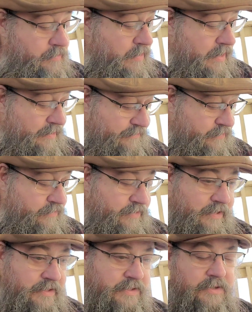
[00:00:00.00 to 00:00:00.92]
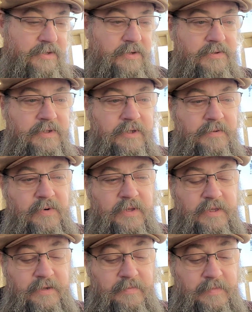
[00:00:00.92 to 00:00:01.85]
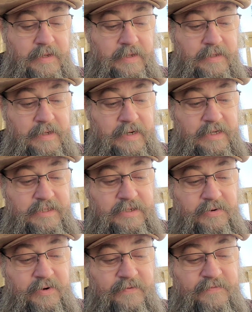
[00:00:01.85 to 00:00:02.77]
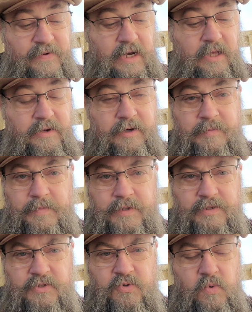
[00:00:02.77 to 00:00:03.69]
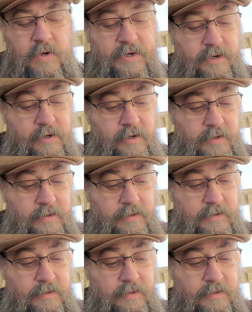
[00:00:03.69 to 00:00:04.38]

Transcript: quite a few things on YouTube with him, and then I started following him on Twitter.